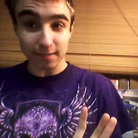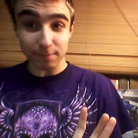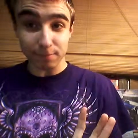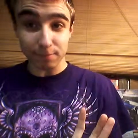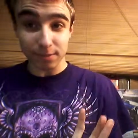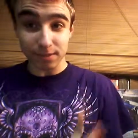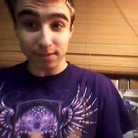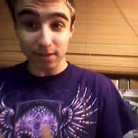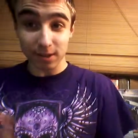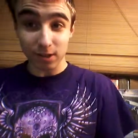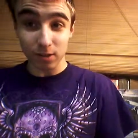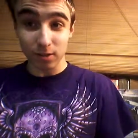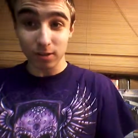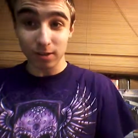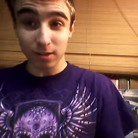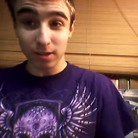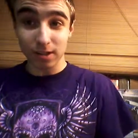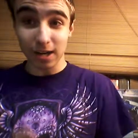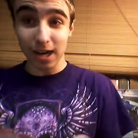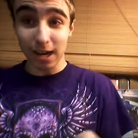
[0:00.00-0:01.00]
Mattel,
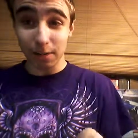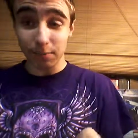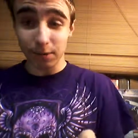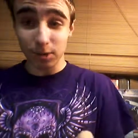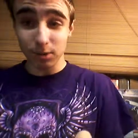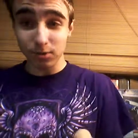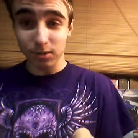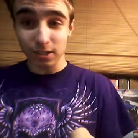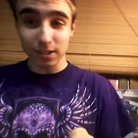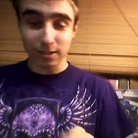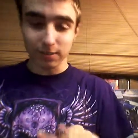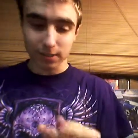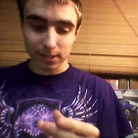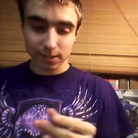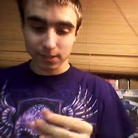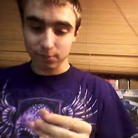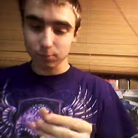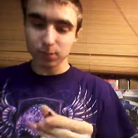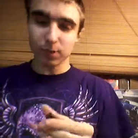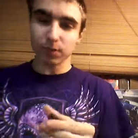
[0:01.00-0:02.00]
Hot Wheels,
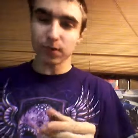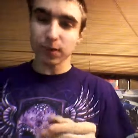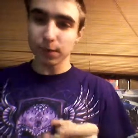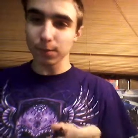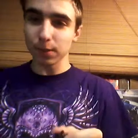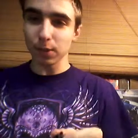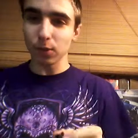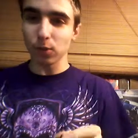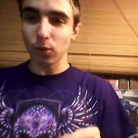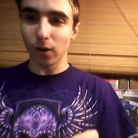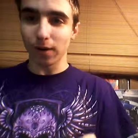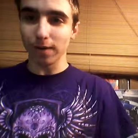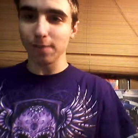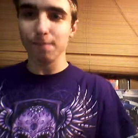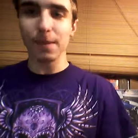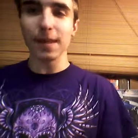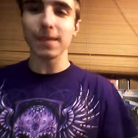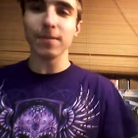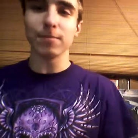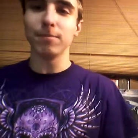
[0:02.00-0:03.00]
whichever company you are that
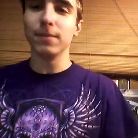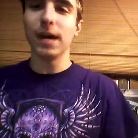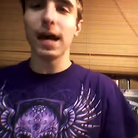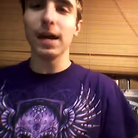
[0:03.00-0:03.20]
makes them.